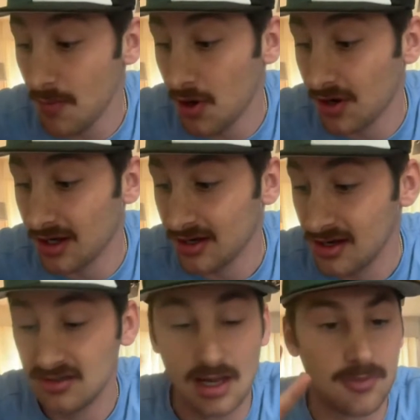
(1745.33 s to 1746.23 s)
Murray,
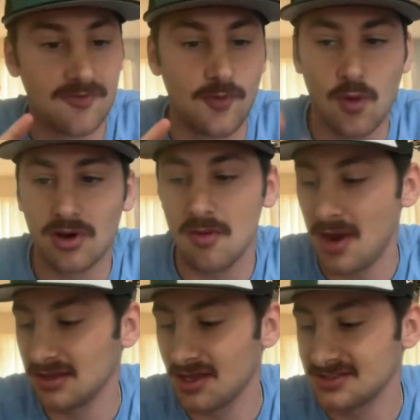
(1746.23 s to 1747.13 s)
number 4 on
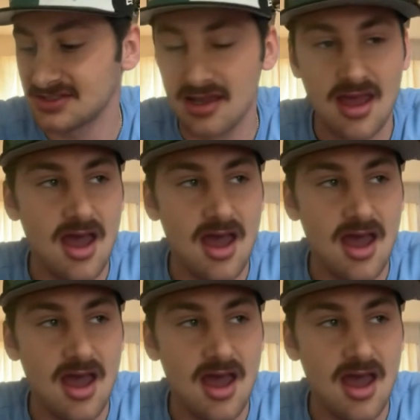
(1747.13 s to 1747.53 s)
my list.